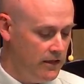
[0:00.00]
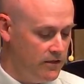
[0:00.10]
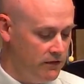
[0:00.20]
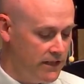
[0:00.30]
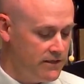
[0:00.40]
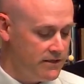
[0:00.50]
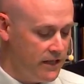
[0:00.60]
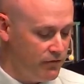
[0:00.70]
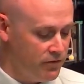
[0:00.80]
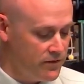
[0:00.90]
He directs
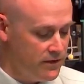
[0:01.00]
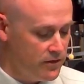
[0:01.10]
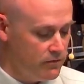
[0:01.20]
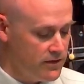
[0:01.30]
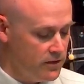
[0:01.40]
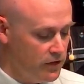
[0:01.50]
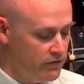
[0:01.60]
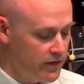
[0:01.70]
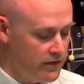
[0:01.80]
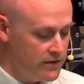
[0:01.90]
his efforts into
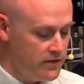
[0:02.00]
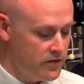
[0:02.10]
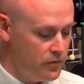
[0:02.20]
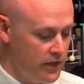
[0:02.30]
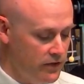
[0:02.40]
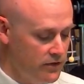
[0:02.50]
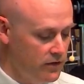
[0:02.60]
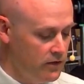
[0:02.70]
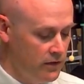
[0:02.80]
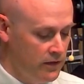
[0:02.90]
resolving the
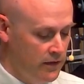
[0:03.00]
situation